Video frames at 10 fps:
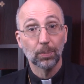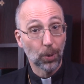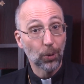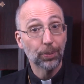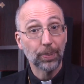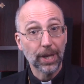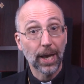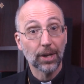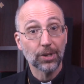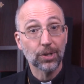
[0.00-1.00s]
Both
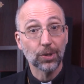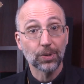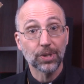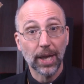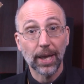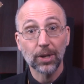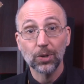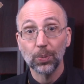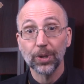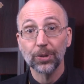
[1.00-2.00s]
Beatitudes
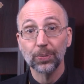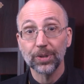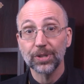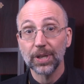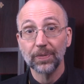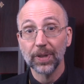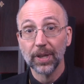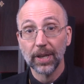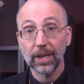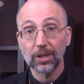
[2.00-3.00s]
end with receiving the
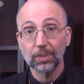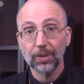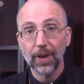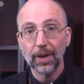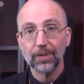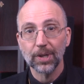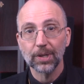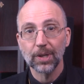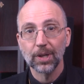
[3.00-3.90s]
kingdom of heaven.